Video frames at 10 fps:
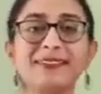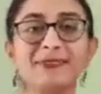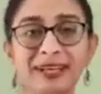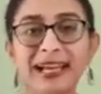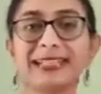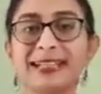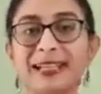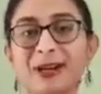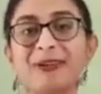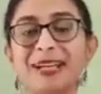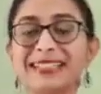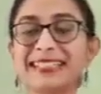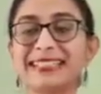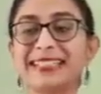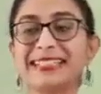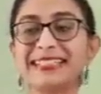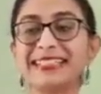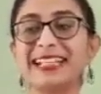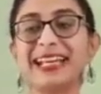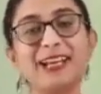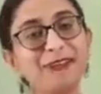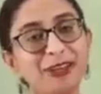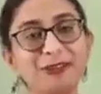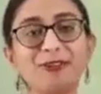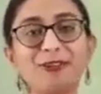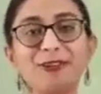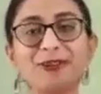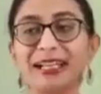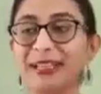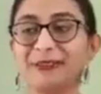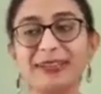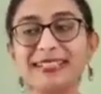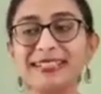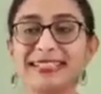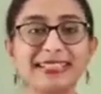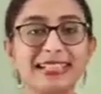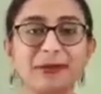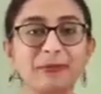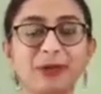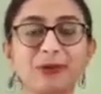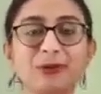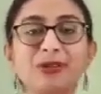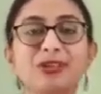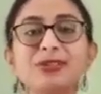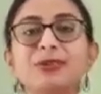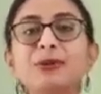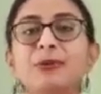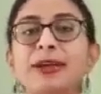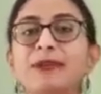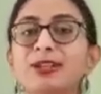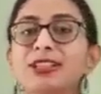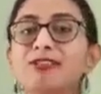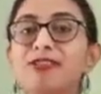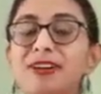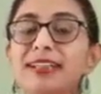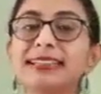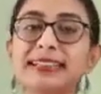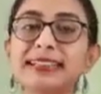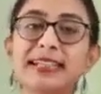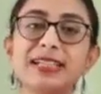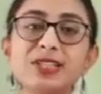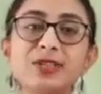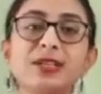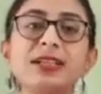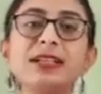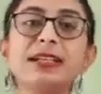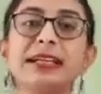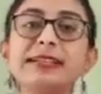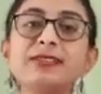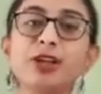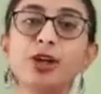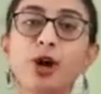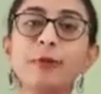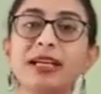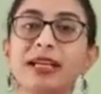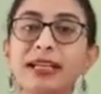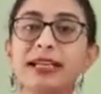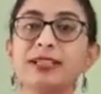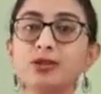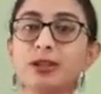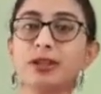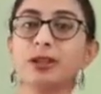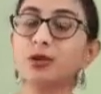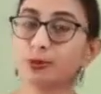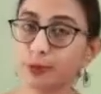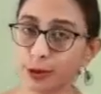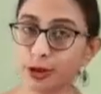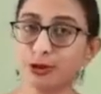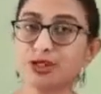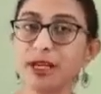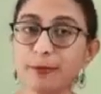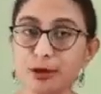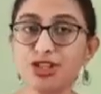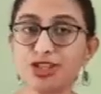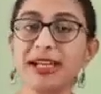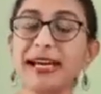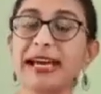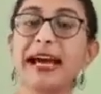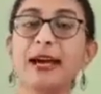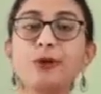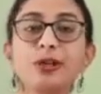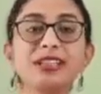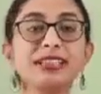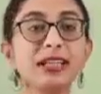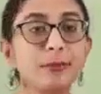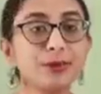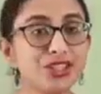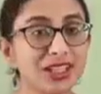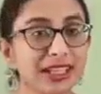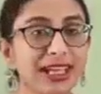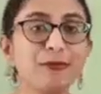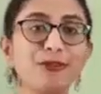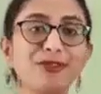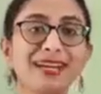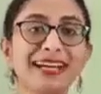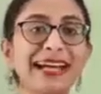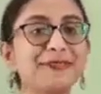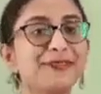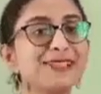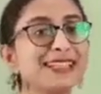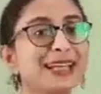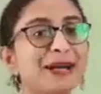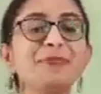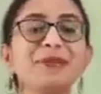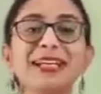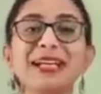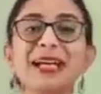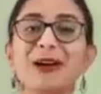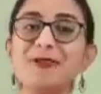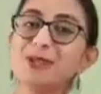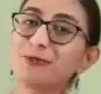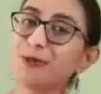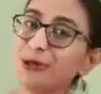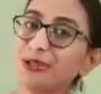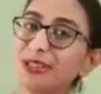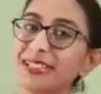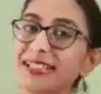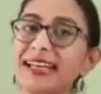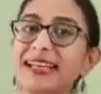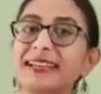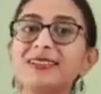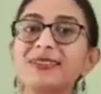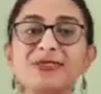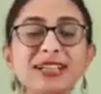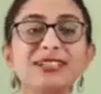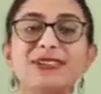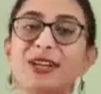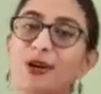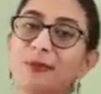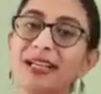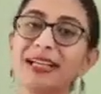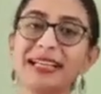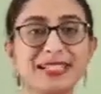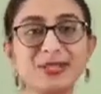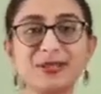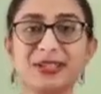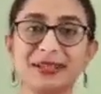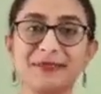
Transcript: as and how we are discussing this, if any of you know that, you can just let me know. So when was the first insulin, that is recombinant insulin, was produced commercially, and what is the commercial name of that, and what is the company which produced the first recombinant insulin?